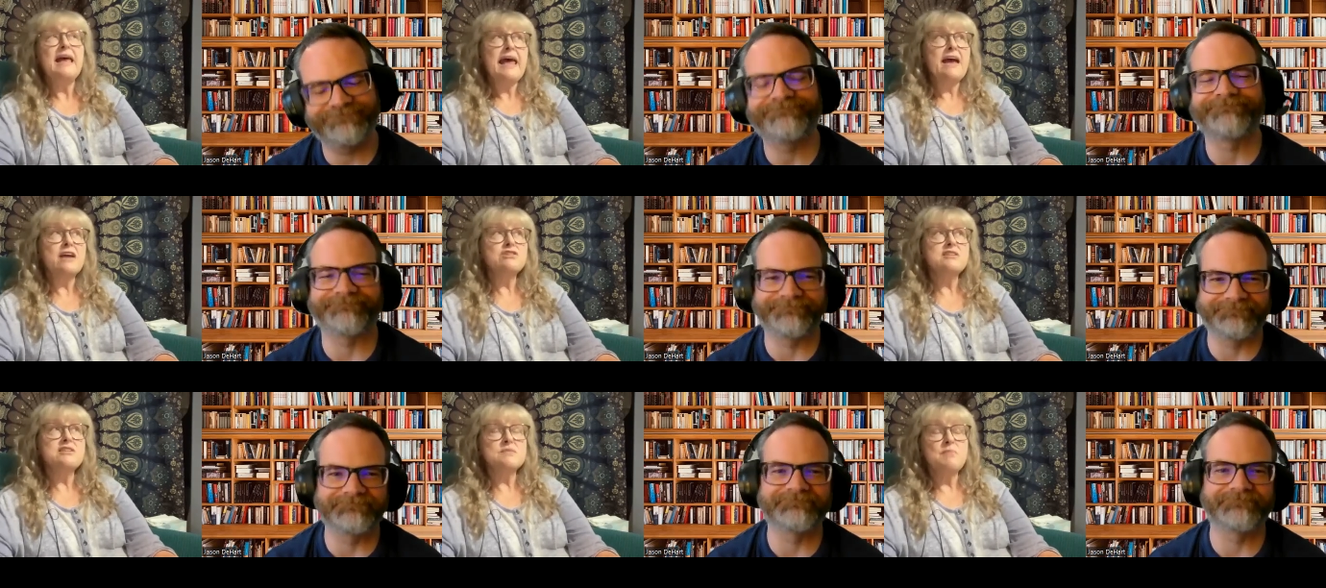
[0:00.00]

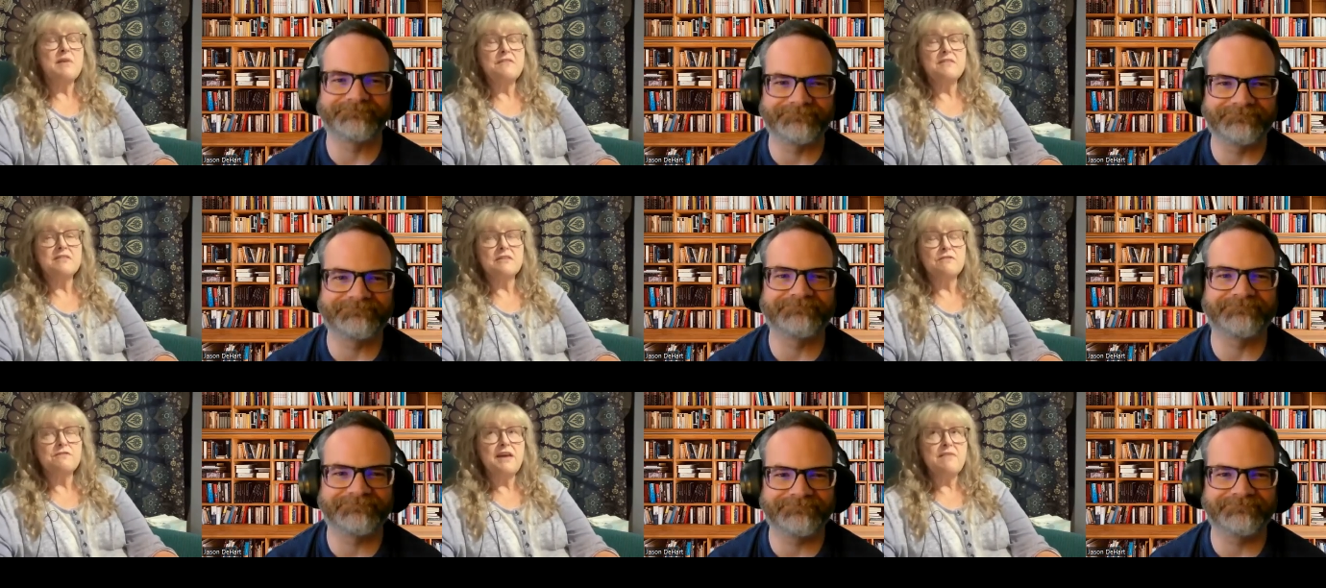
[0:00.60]
Speaker 1: Actually, it's my
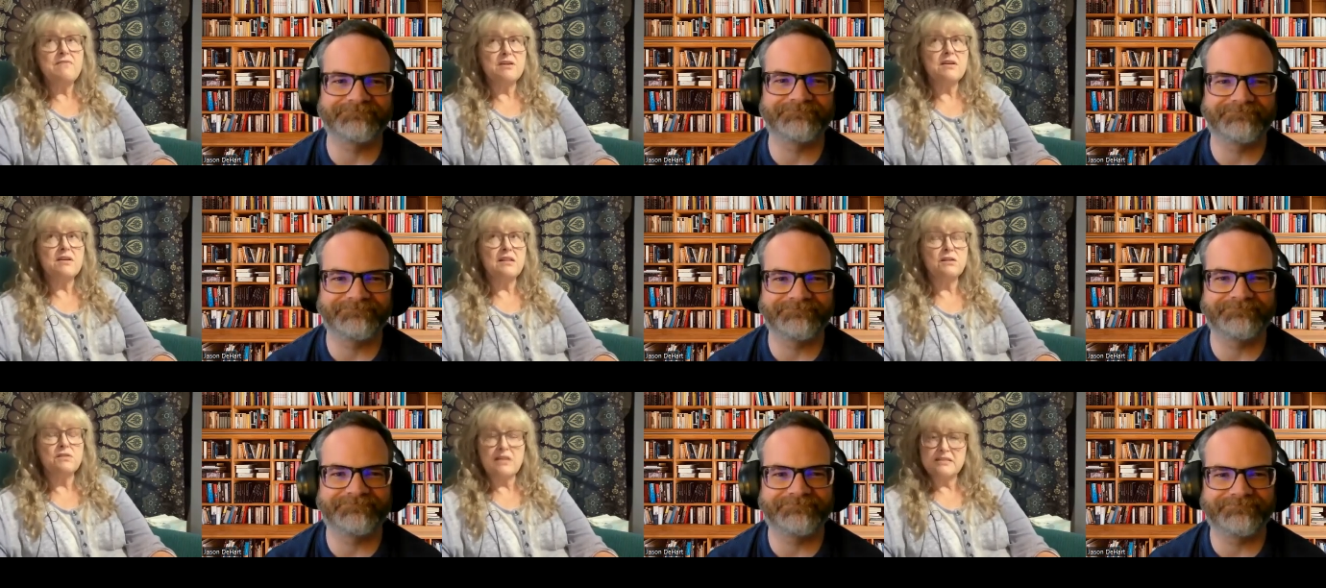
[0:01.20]
the favorite
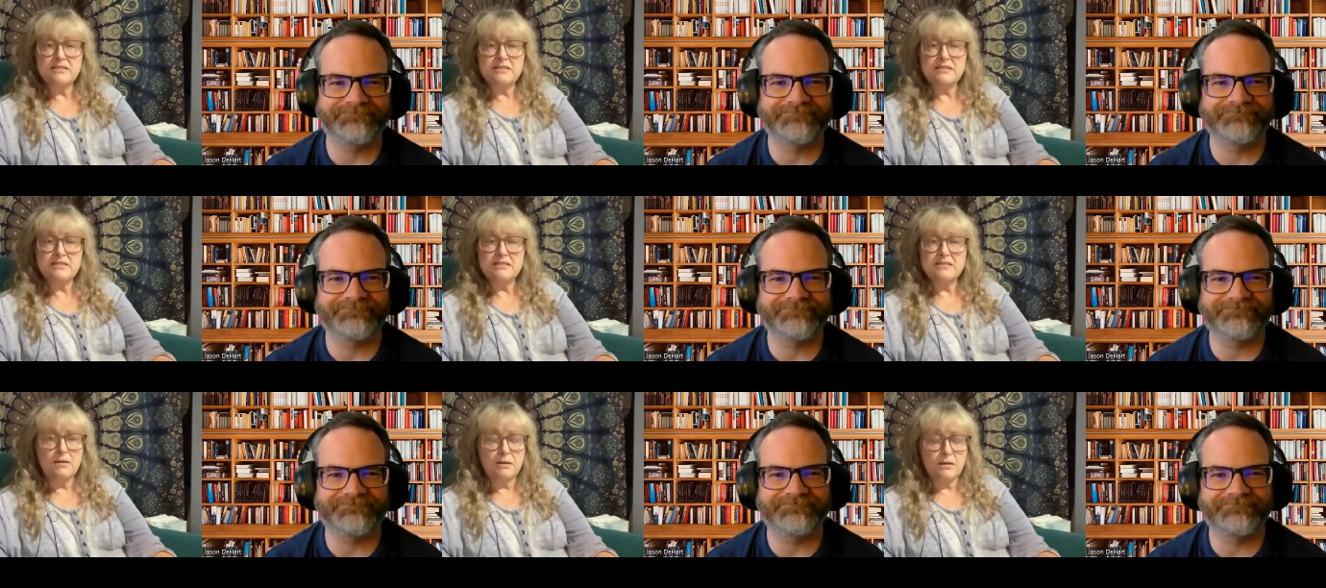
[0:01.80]
color that's
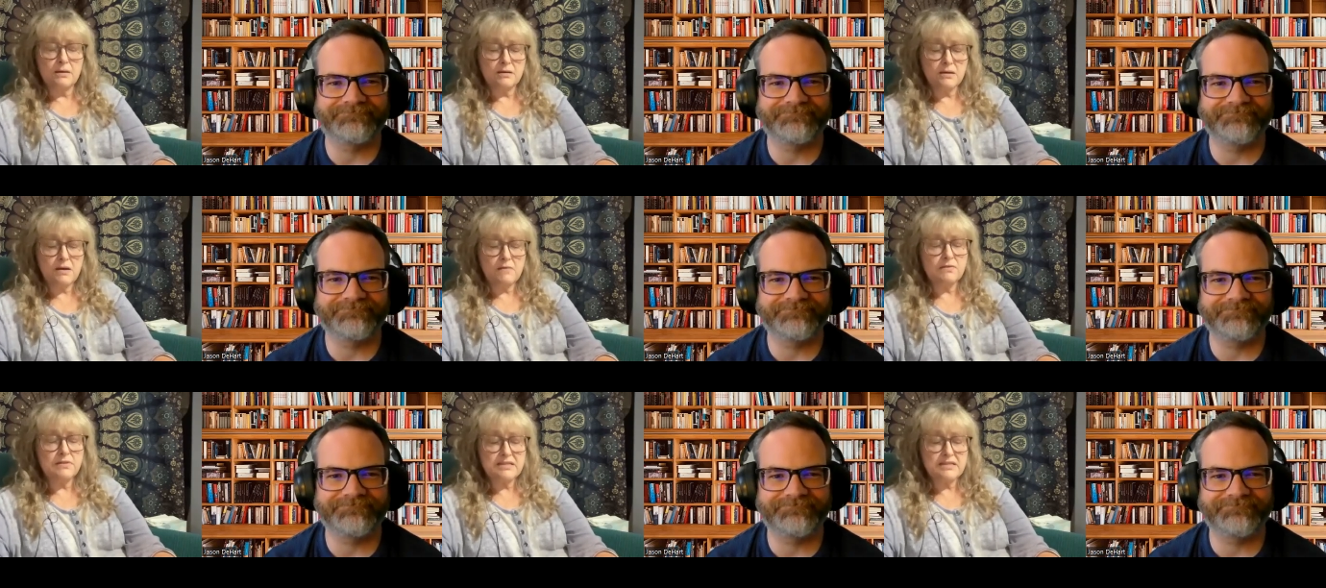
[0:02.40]
uh cover